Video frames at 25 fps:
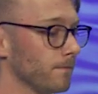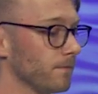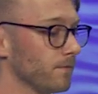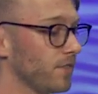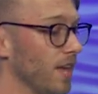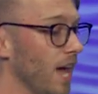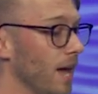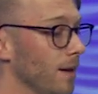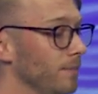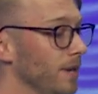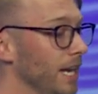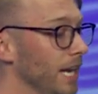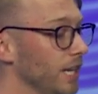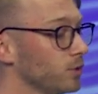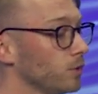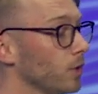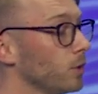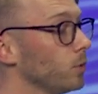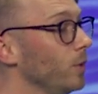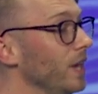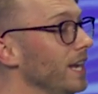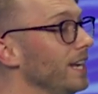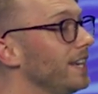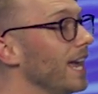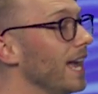That means
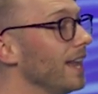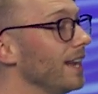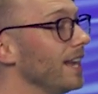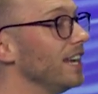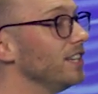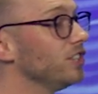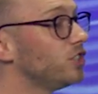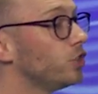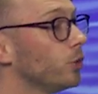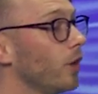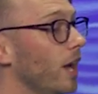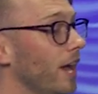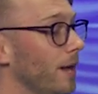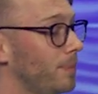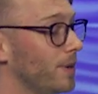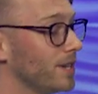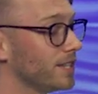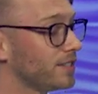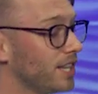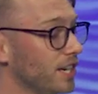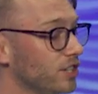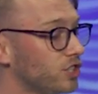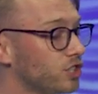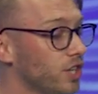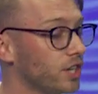when we get into a
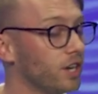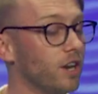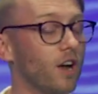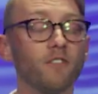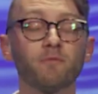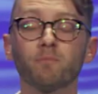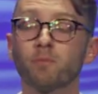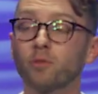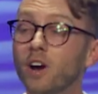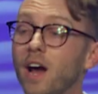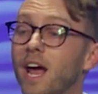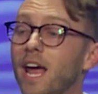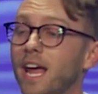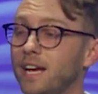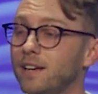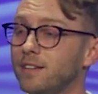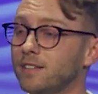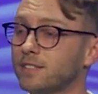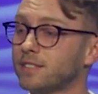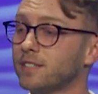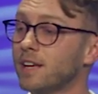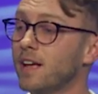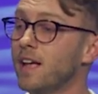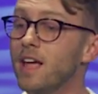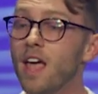position of
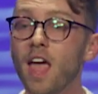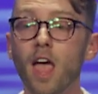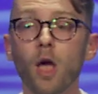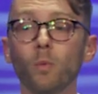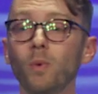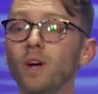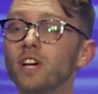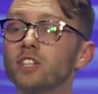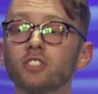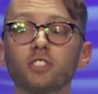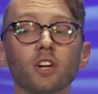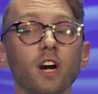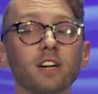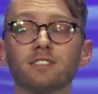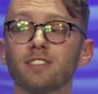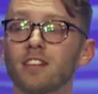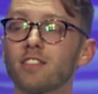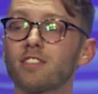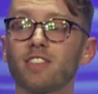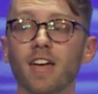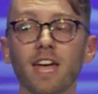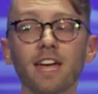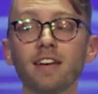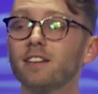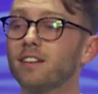praise and we start to
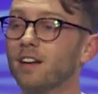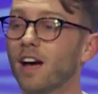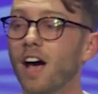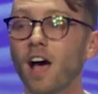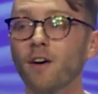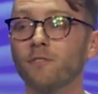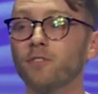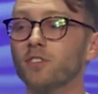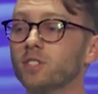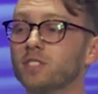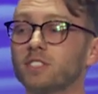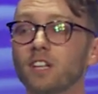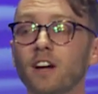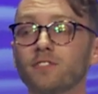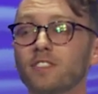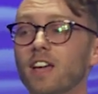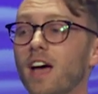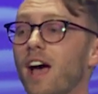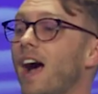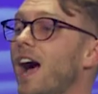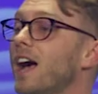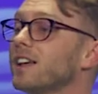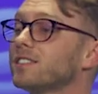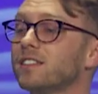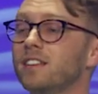thank God for stuff
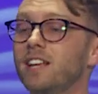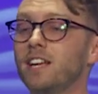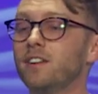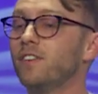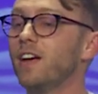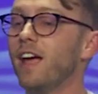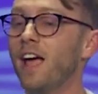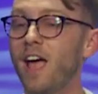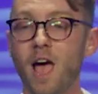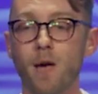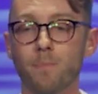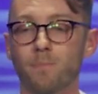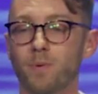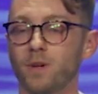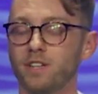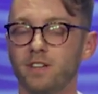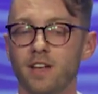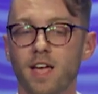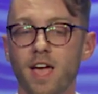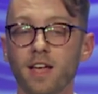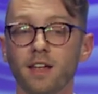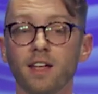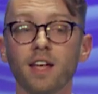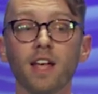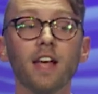that hasn't even happened
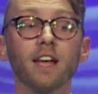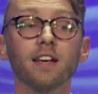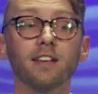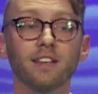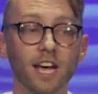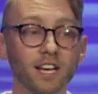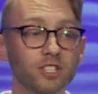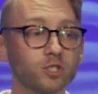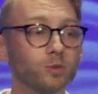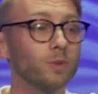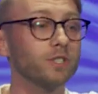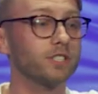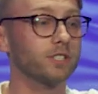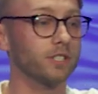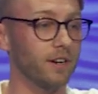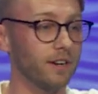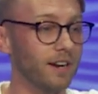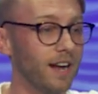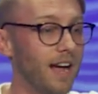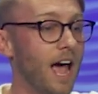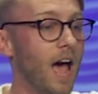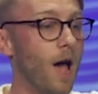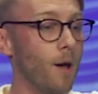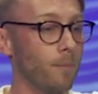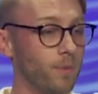yet, guess what's going
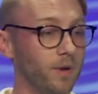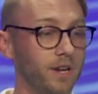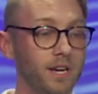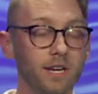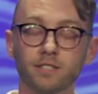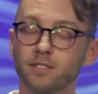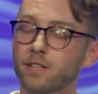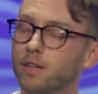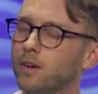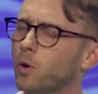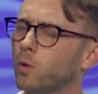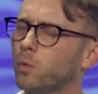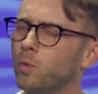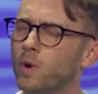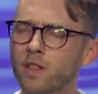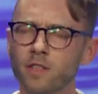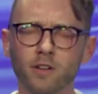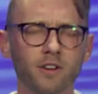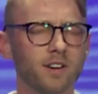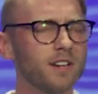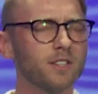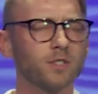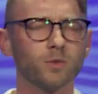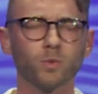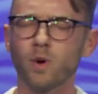to happen? He's going to
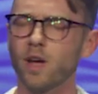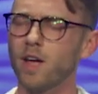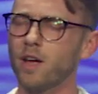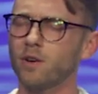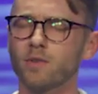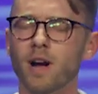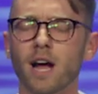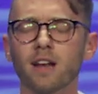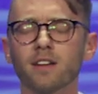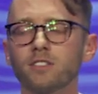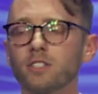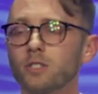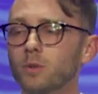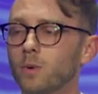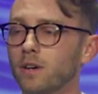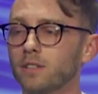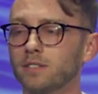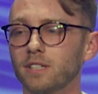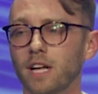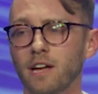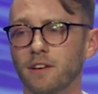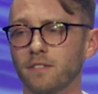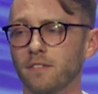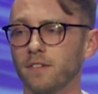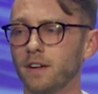wither his way right into our
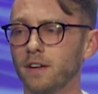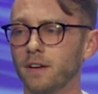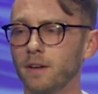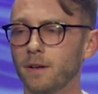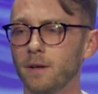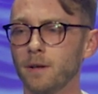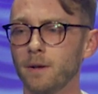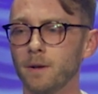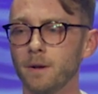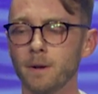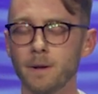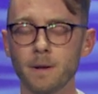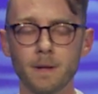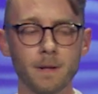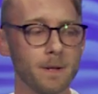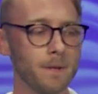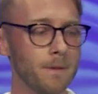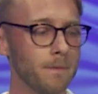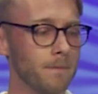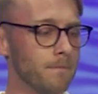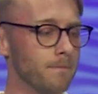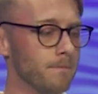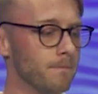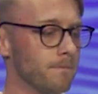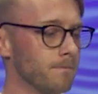life.
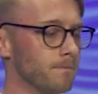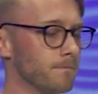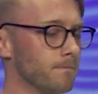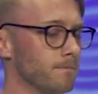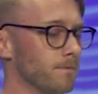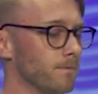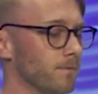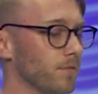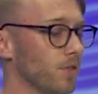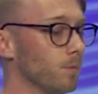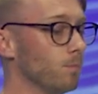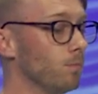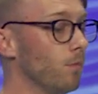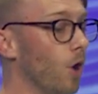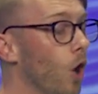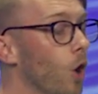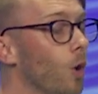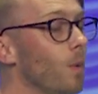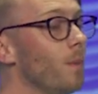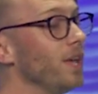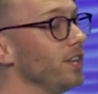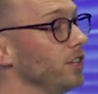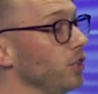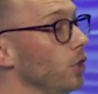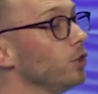The
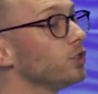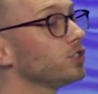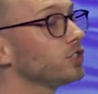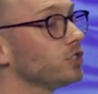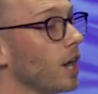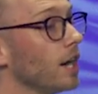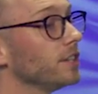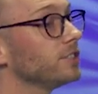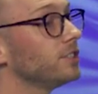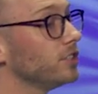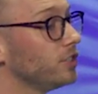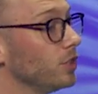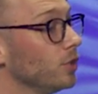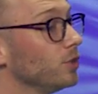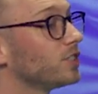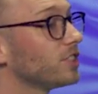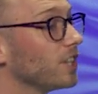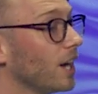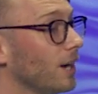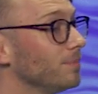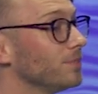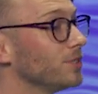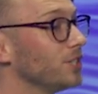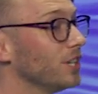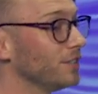moment you start to do
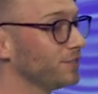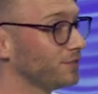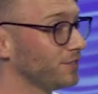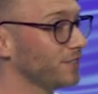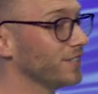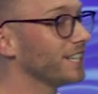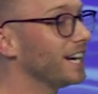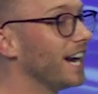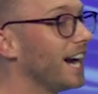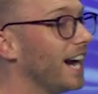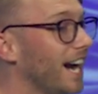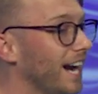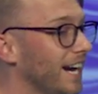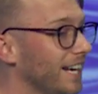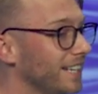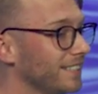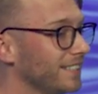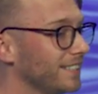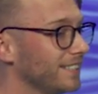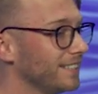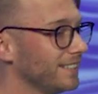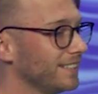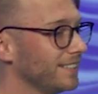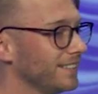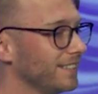something good for God,
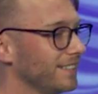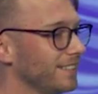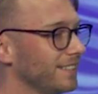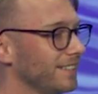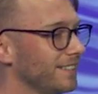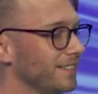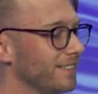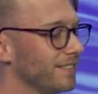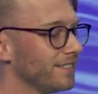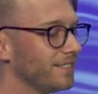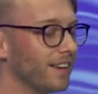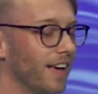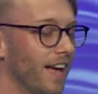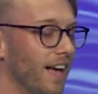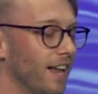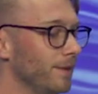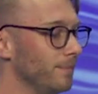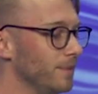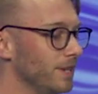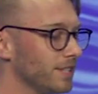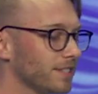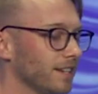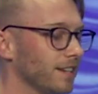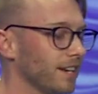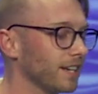the
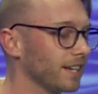enemy's going